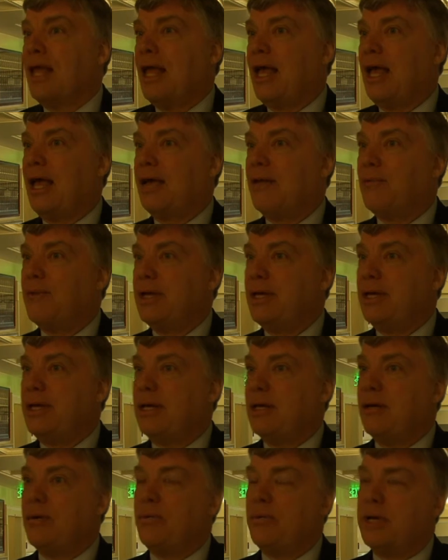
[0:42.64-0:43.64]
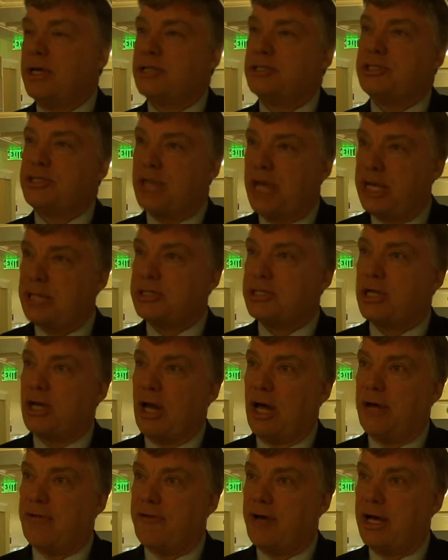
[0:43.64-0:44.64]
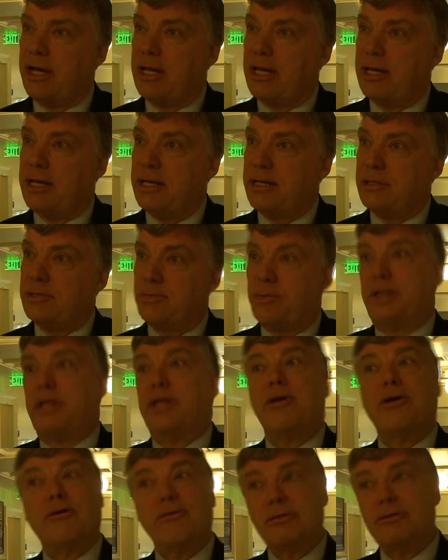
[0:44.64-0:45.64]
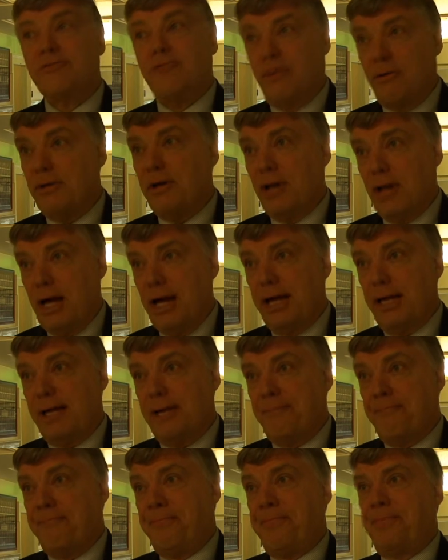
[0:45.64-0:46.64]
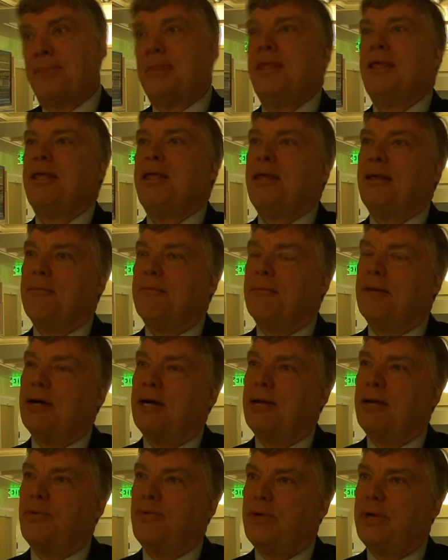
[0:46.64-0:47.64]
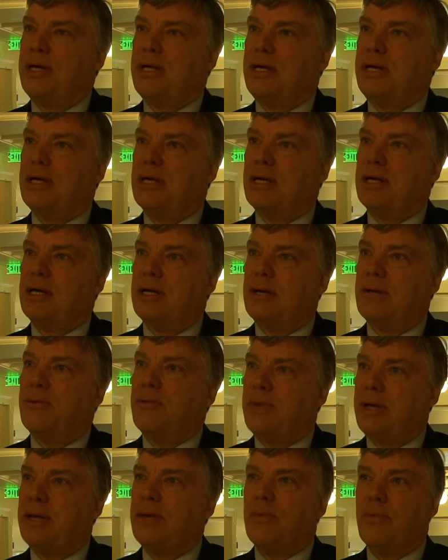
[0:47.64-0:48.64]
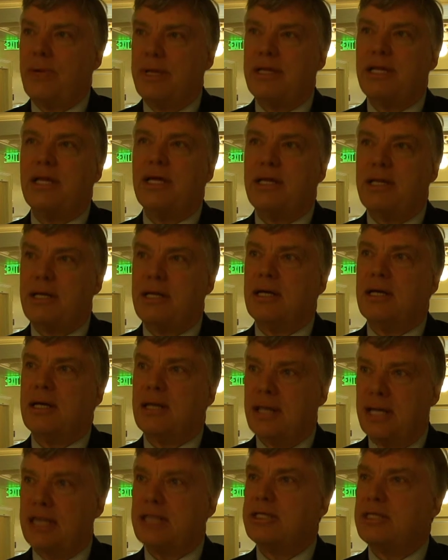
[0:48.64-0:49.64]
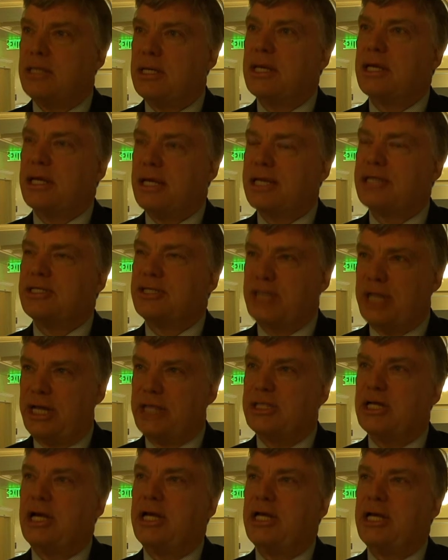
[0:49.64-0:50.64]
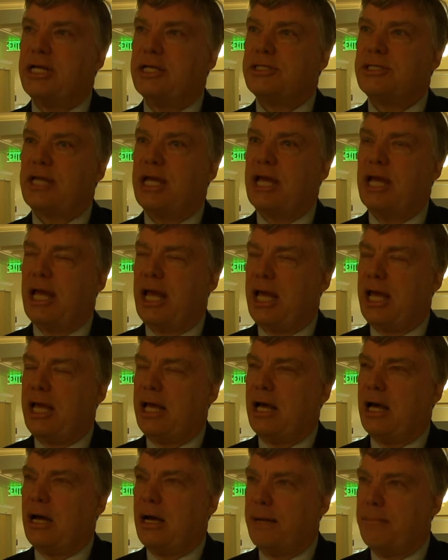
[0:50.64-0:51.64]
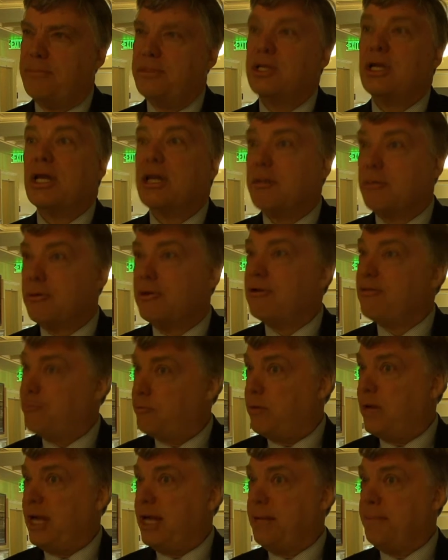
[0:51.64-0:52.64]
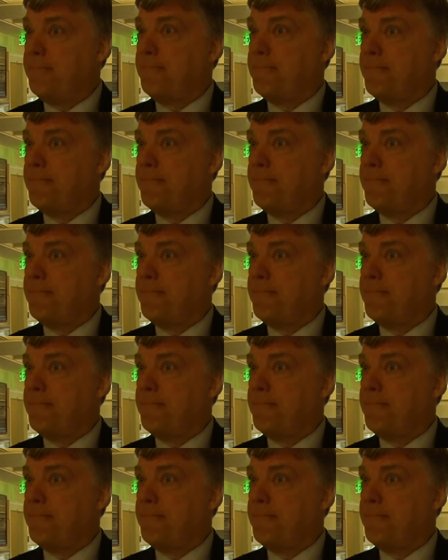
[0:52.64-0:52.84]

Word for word: and we uh, we exchanged a lot of ideas. We didn't always vote alike, but we uh, we we did uh, ex exchange ideas in a um, deliberative way,